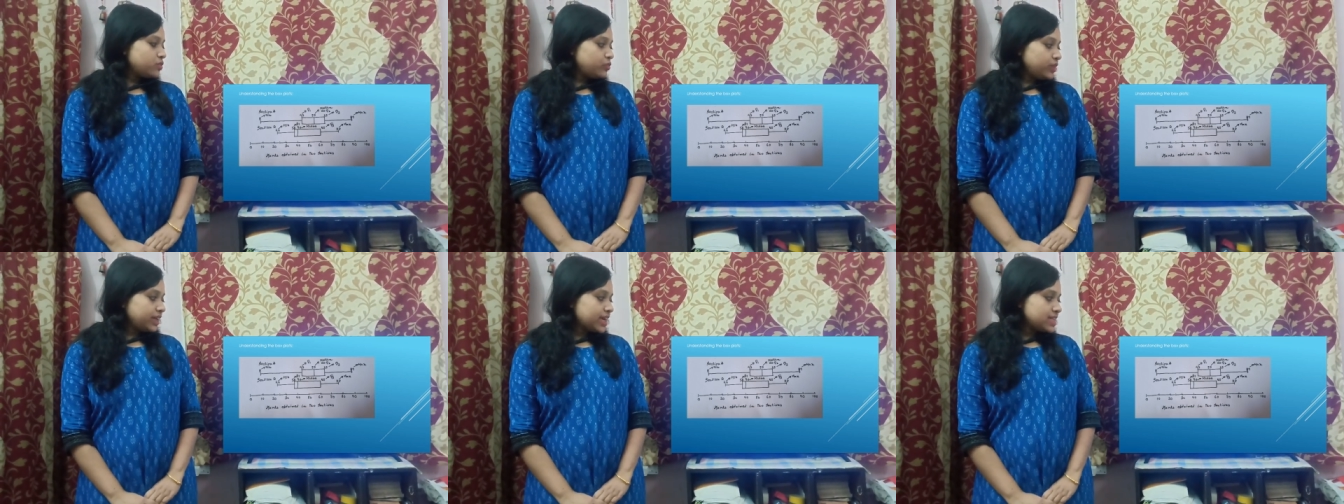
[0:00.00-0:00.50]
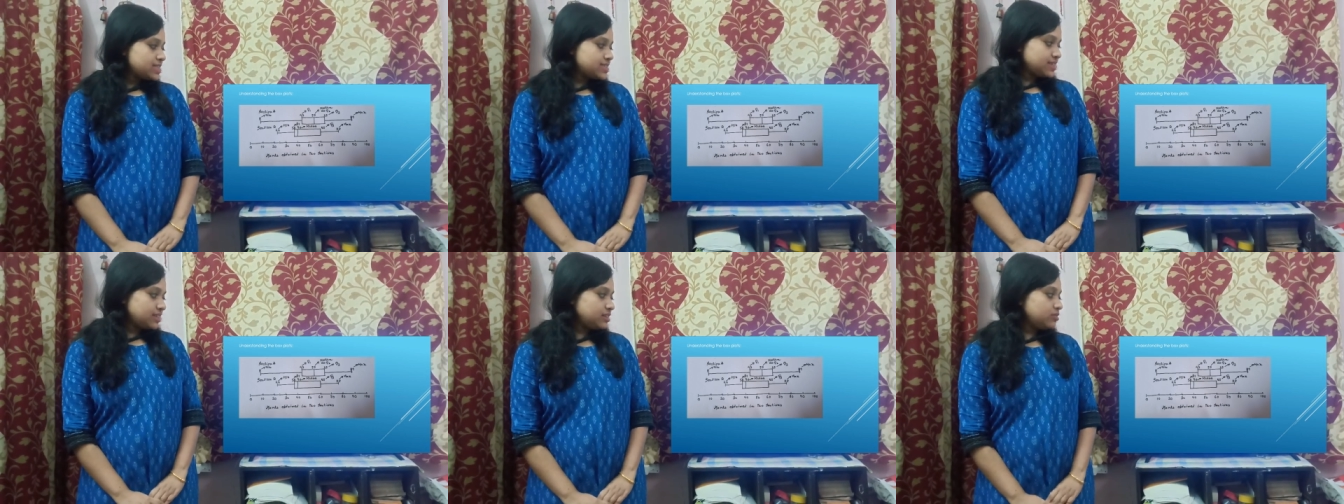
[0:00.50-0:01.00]
We can
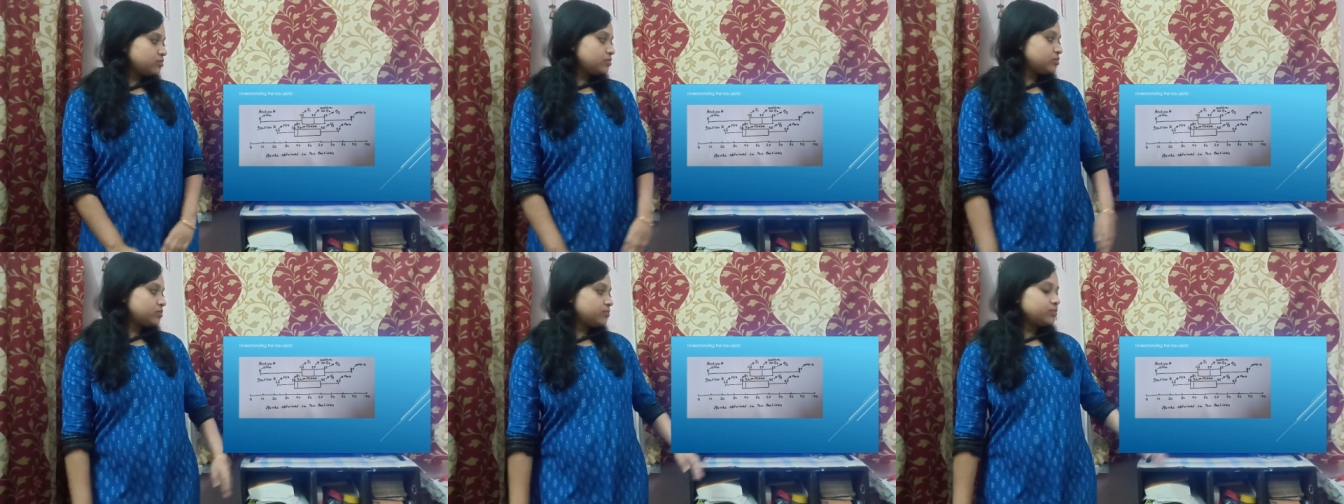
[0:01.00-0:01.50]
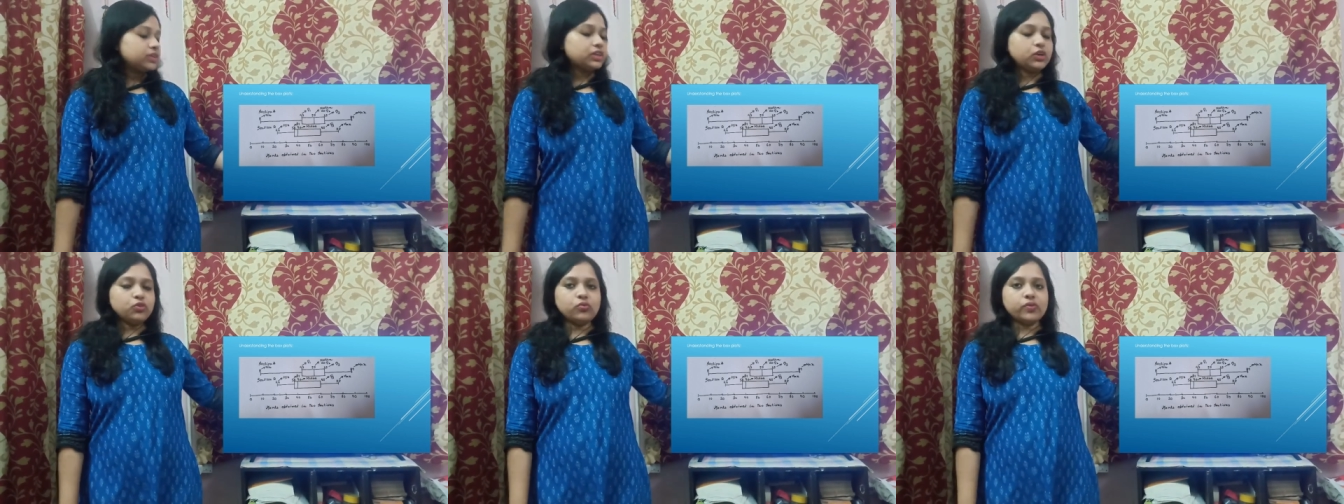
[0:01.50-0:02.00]
see
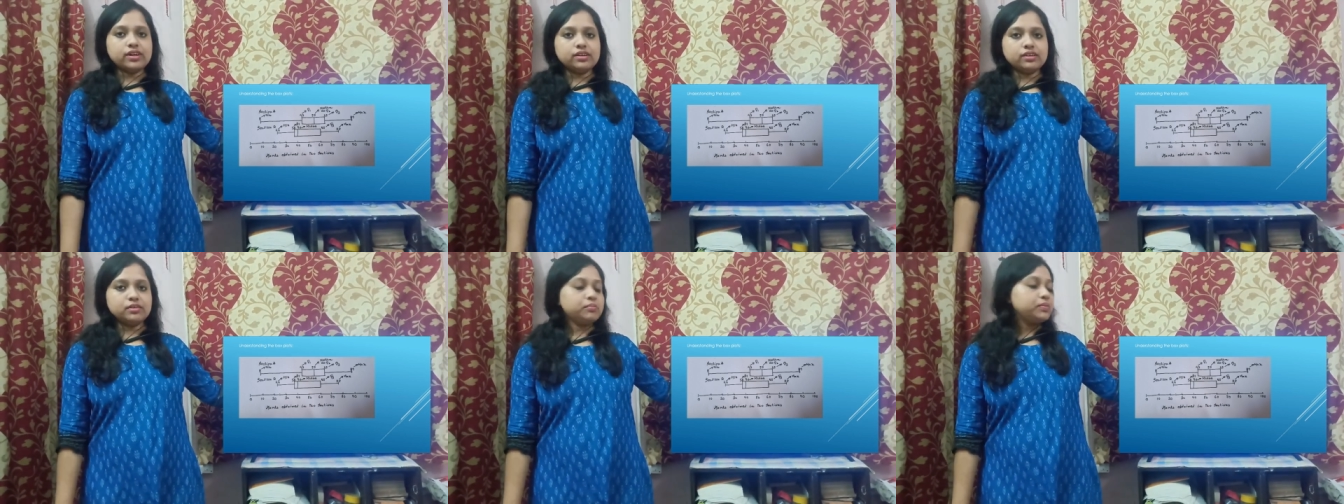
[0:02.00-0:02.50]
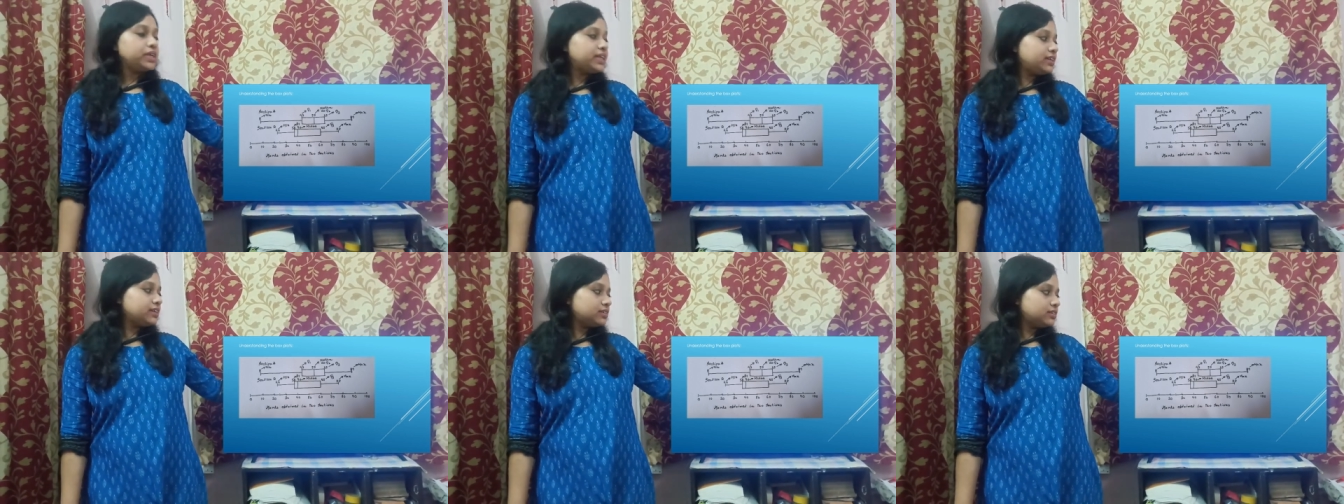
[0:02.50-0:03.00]
Q1,
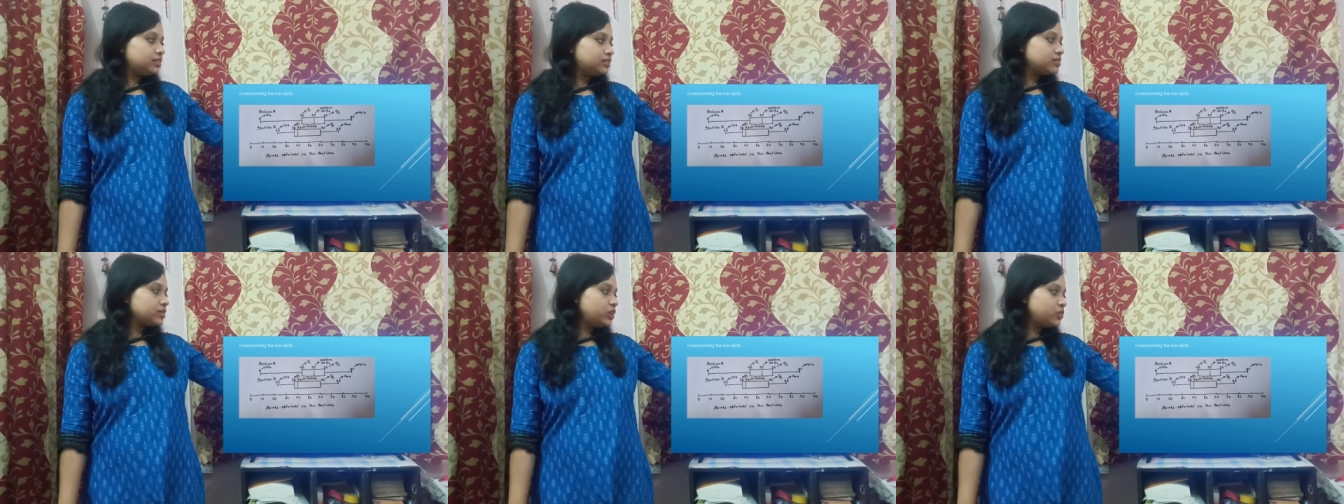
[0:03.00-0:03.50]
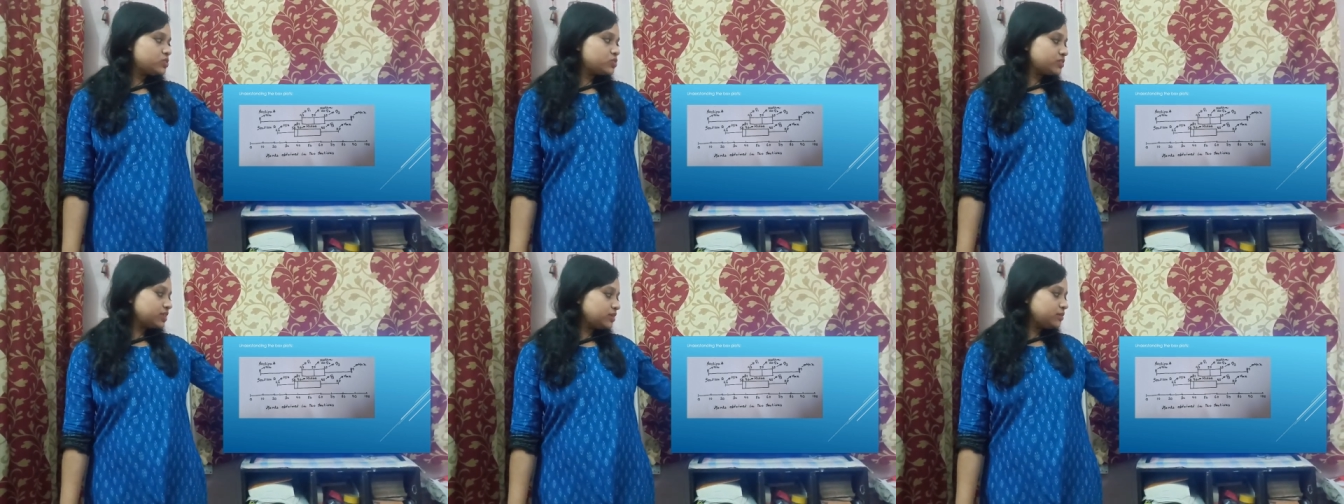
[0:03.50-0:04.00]
median,
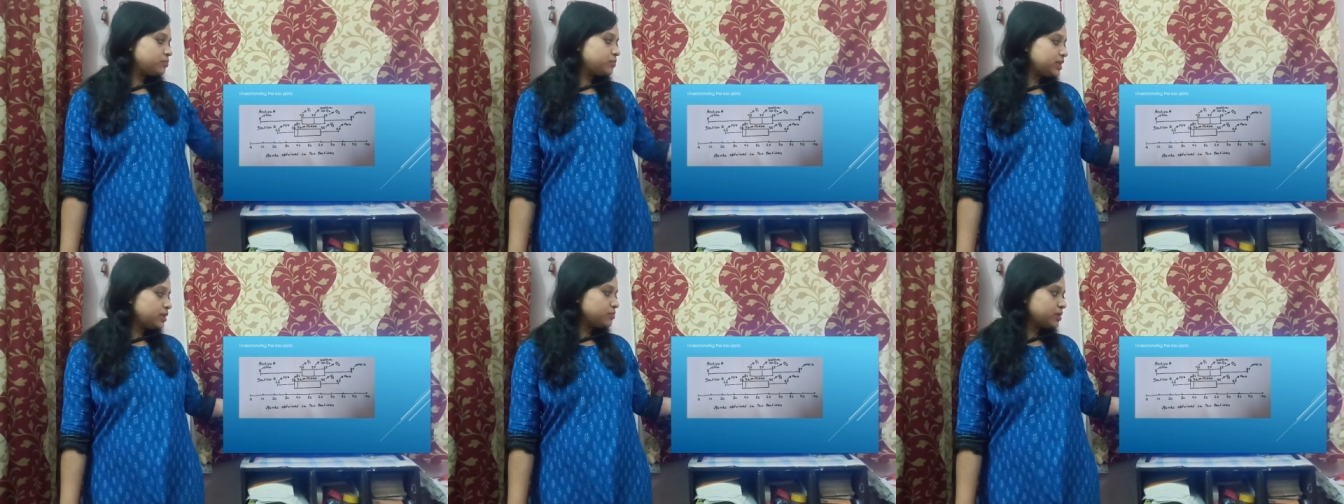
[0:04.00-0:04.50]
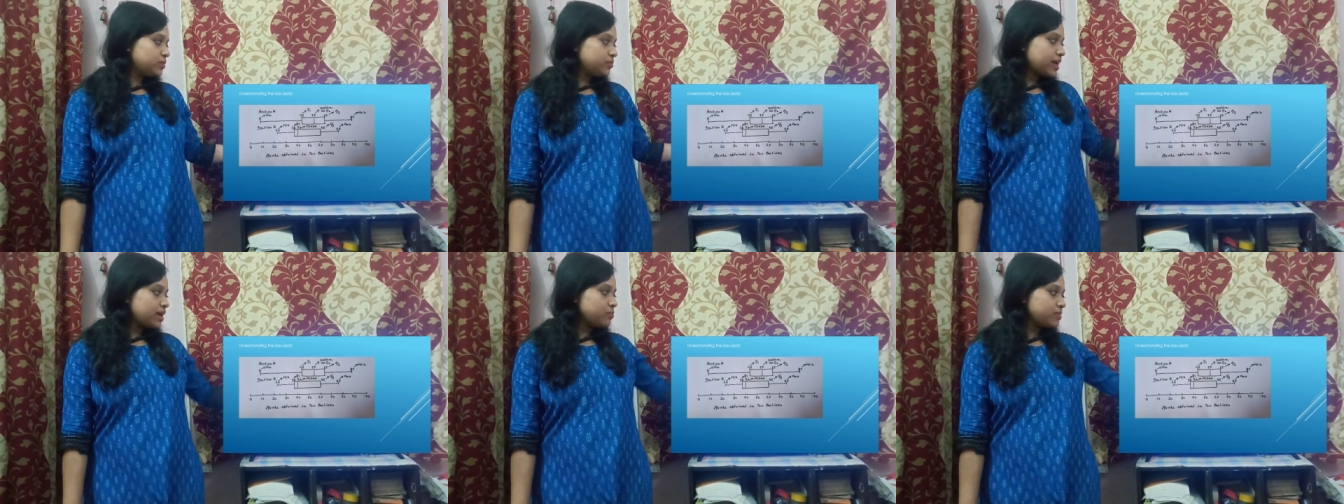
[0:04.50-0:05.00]
Q3, minimum
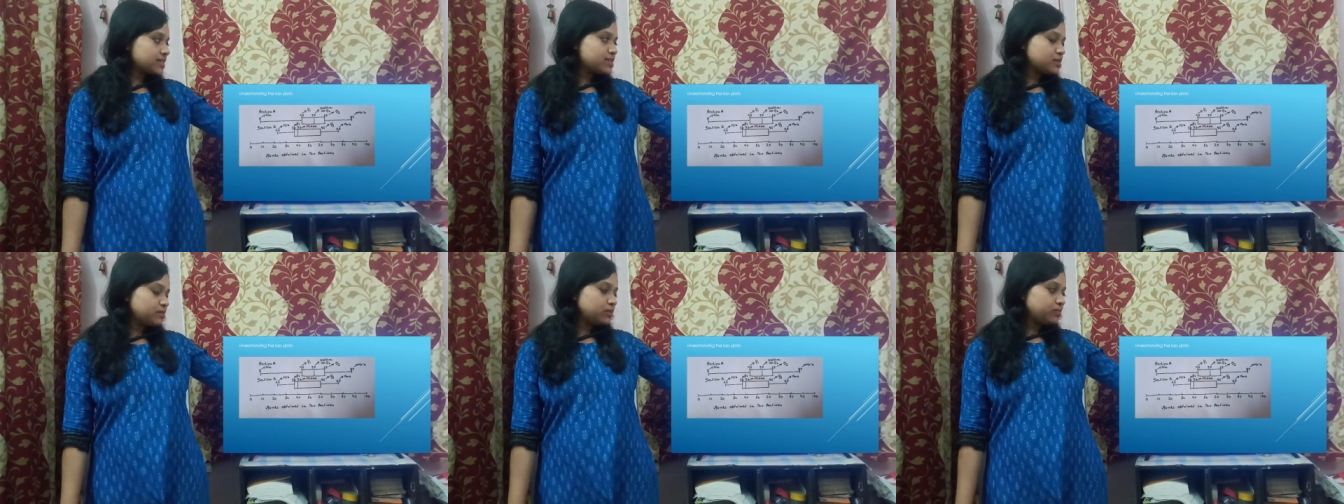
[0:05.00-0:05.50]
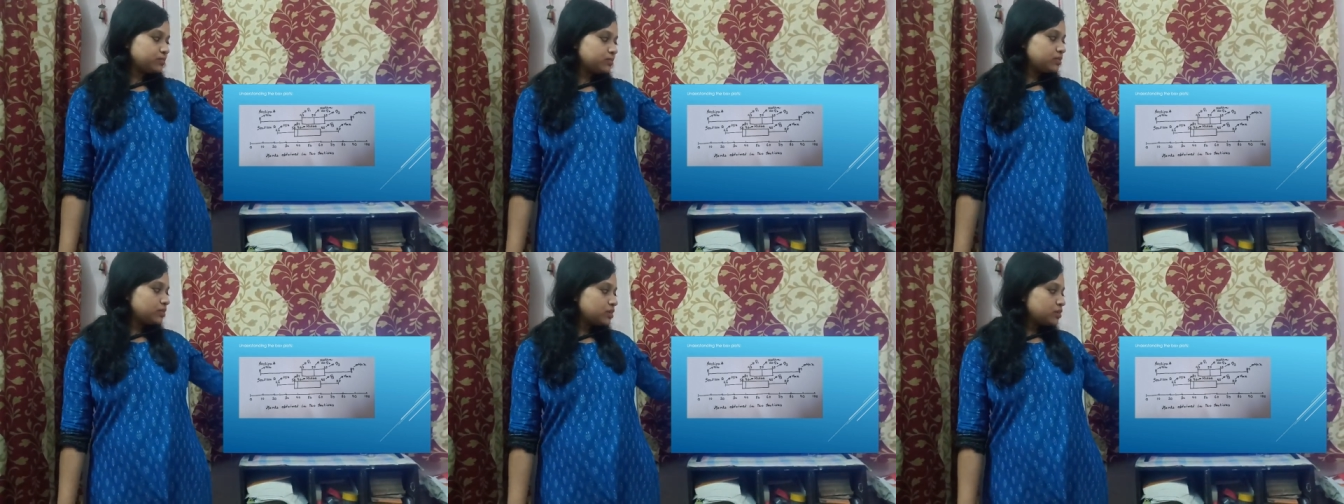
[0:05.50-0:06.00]
and maximum
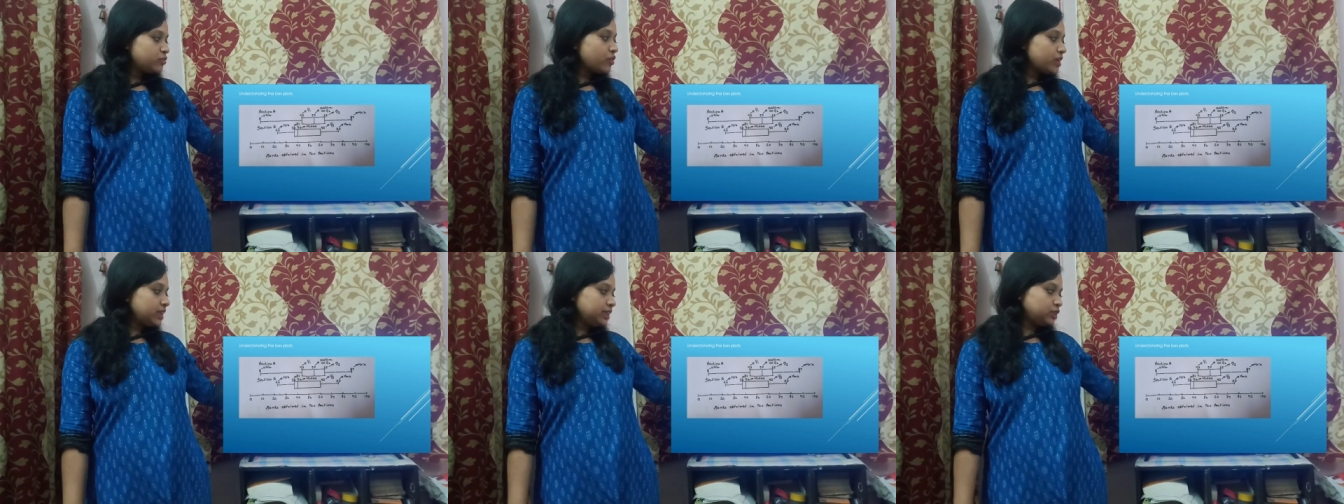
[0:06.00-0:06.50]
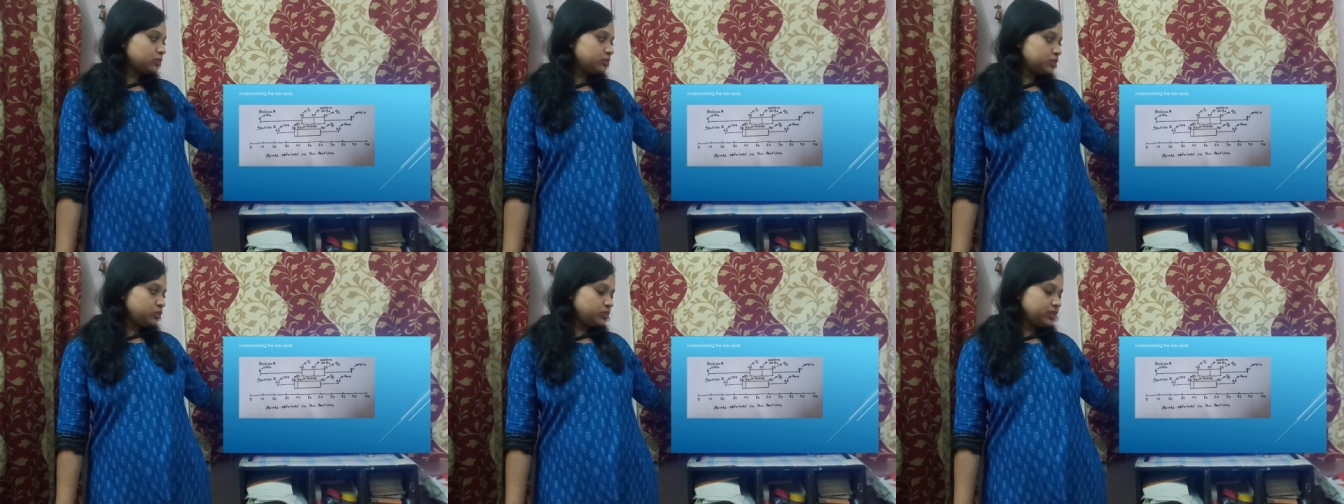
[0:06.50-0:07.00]
for each of
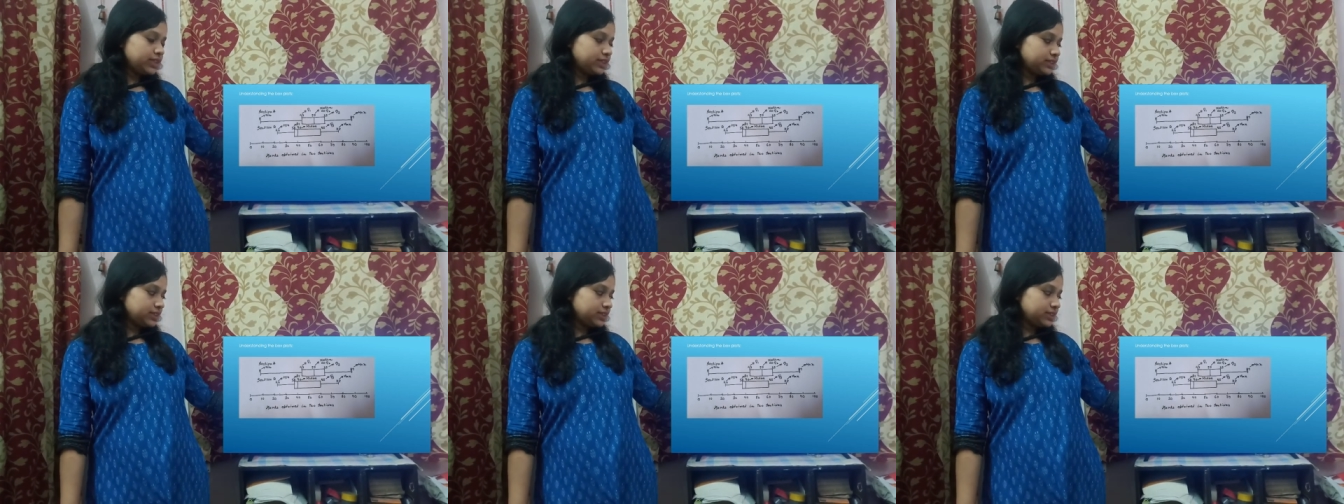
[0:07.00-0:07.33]
the 2 data